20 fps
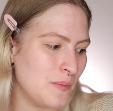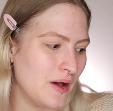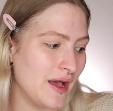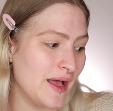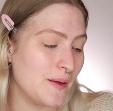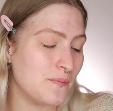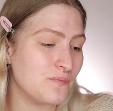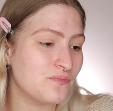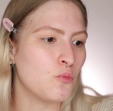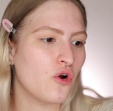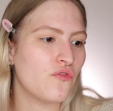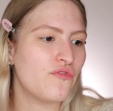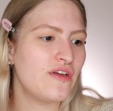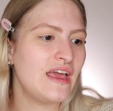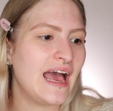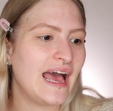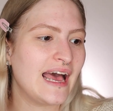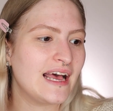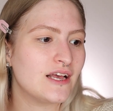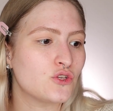But Morphe
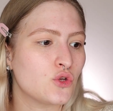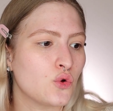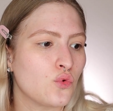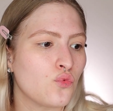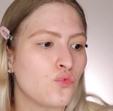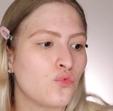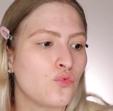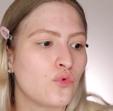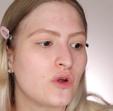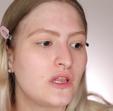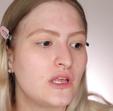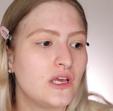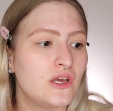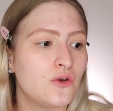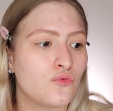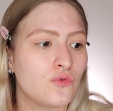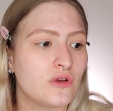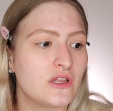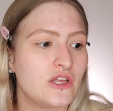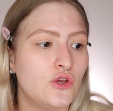has
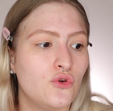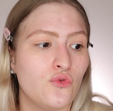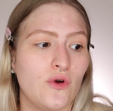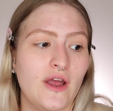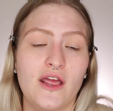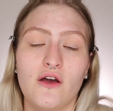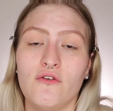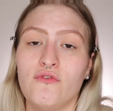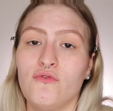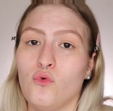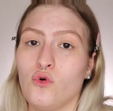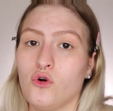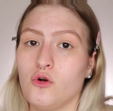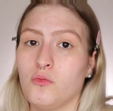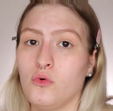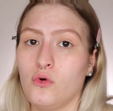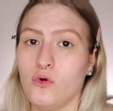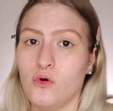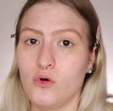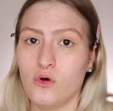really great
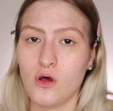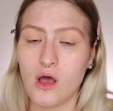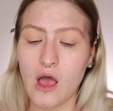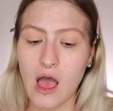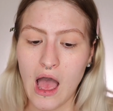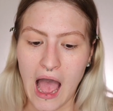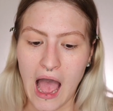affordable